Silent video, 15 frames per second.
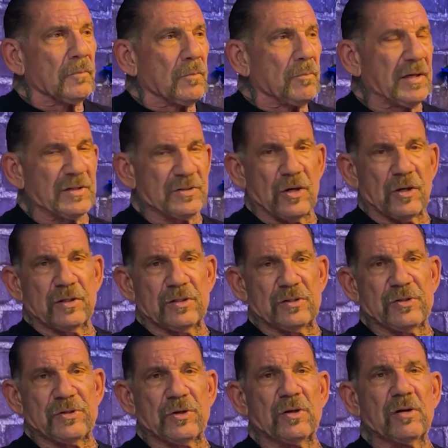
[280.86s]
Because our
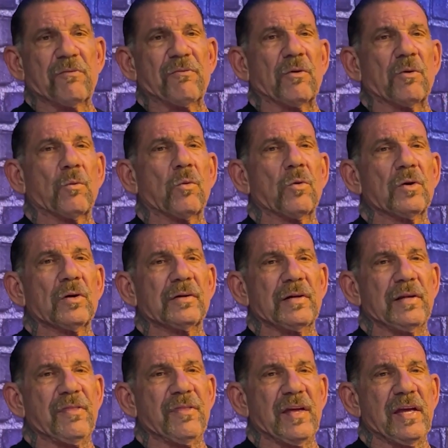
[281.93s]
concern for
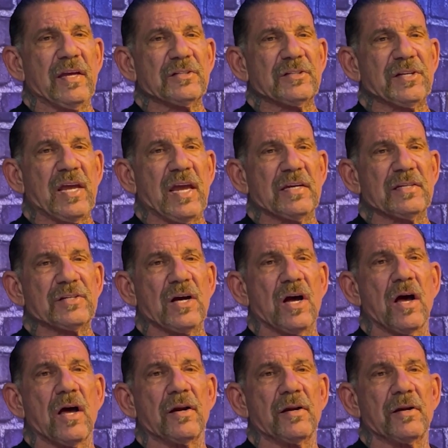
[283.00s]
worldly things takes
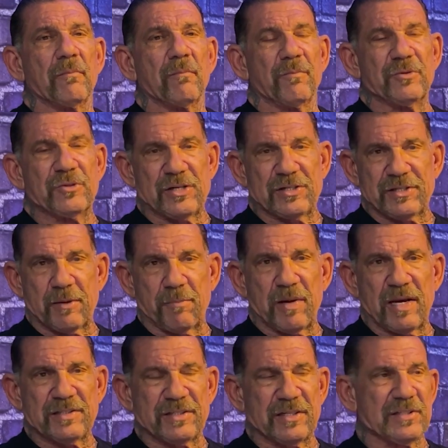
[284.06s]
on just the
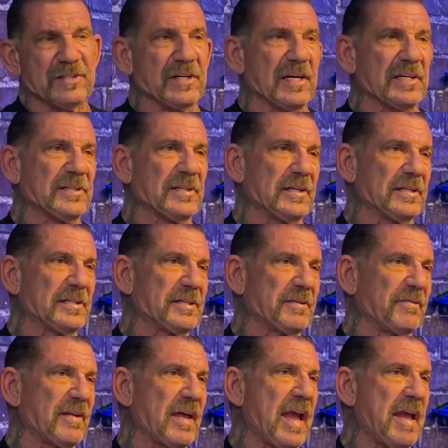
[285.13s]
basic sustenance of
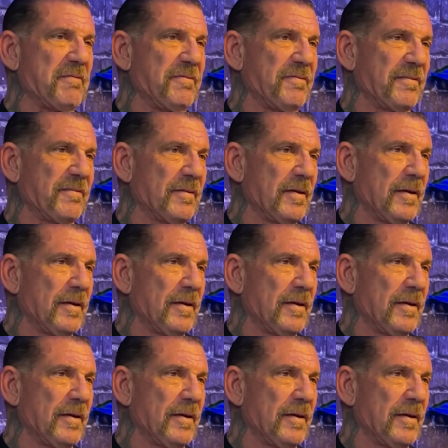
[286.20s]
life.